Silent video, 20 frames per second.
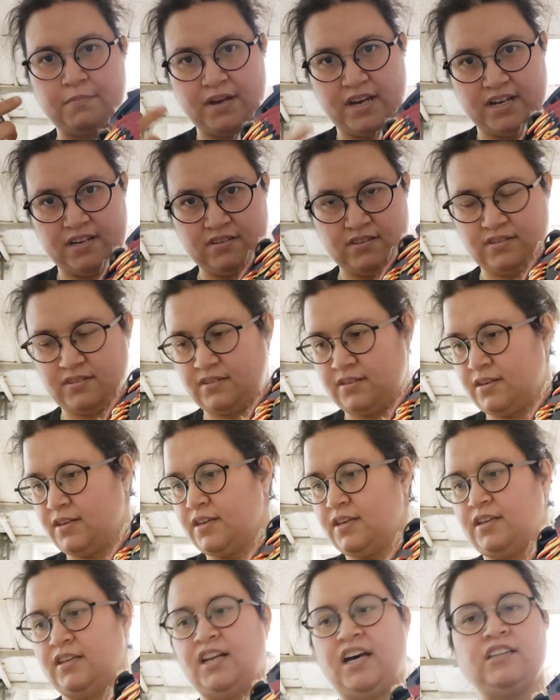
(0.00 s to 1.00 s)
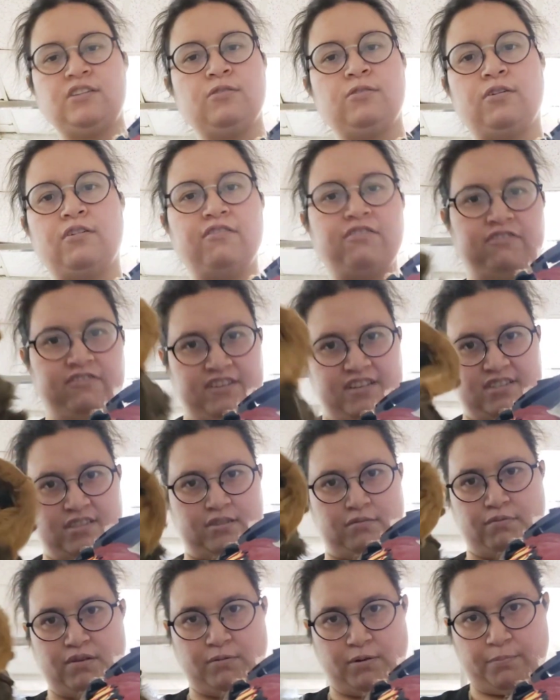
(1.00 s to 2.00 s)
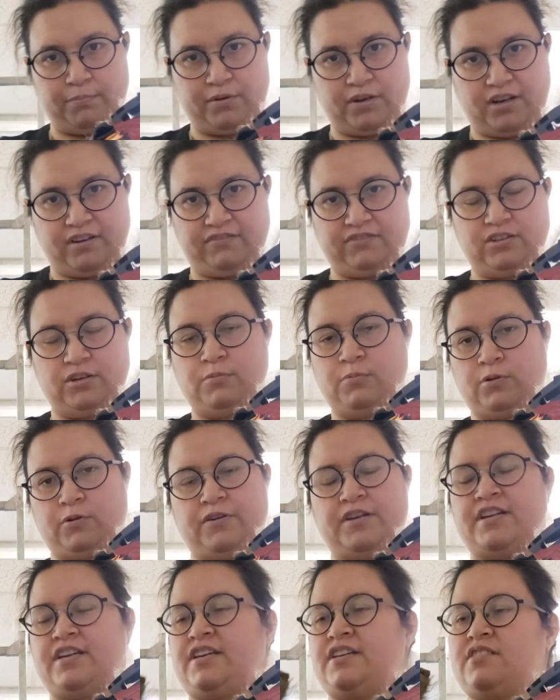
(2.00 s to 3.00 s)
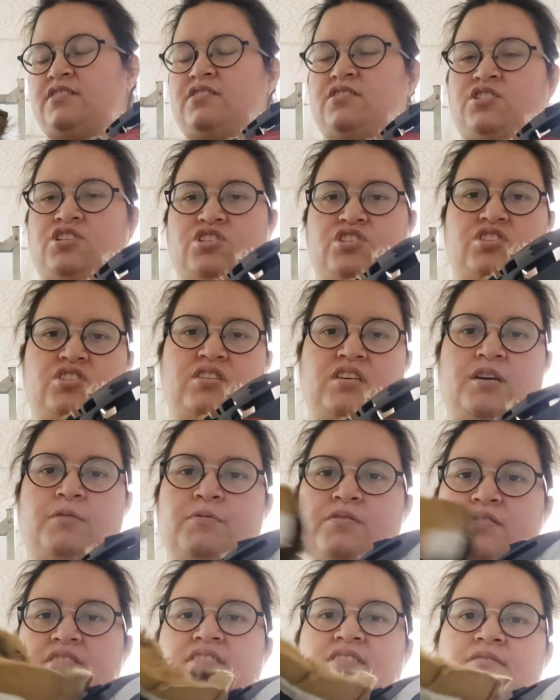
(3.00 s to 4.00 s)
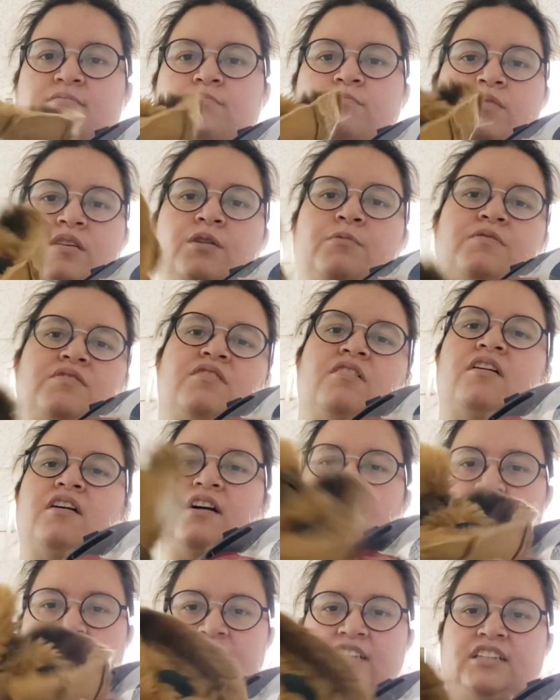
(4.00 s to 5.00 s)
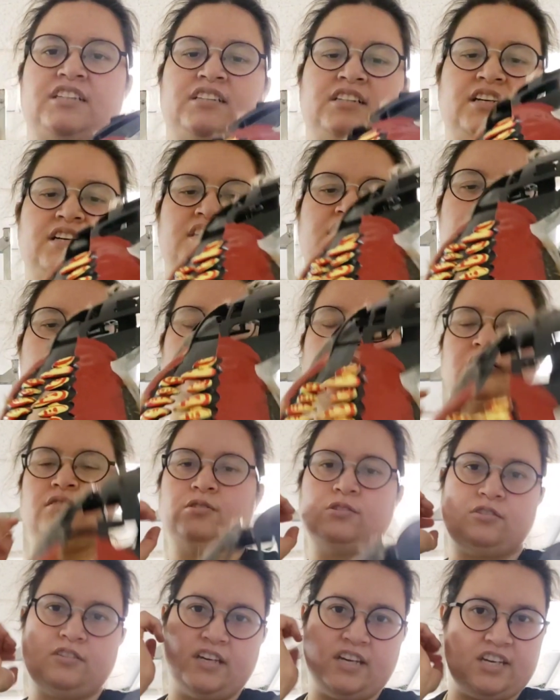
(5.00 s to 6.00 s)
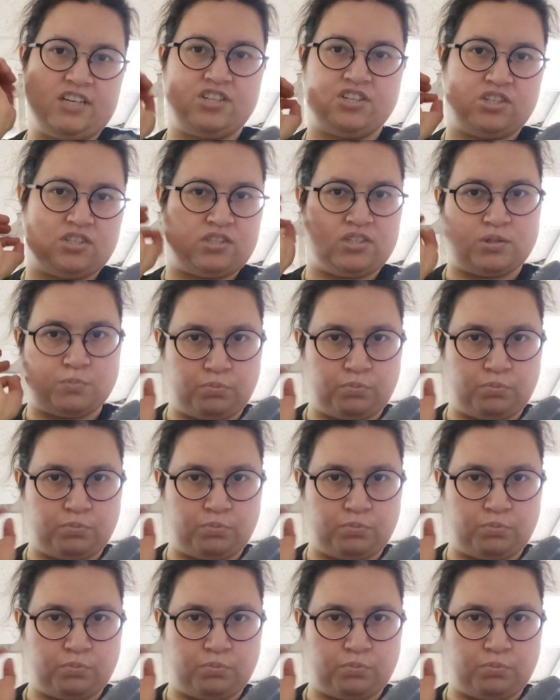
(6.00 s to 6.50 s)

mask. Not the whole face has been ripped off, don't worry. It's just it was on it, little hinges is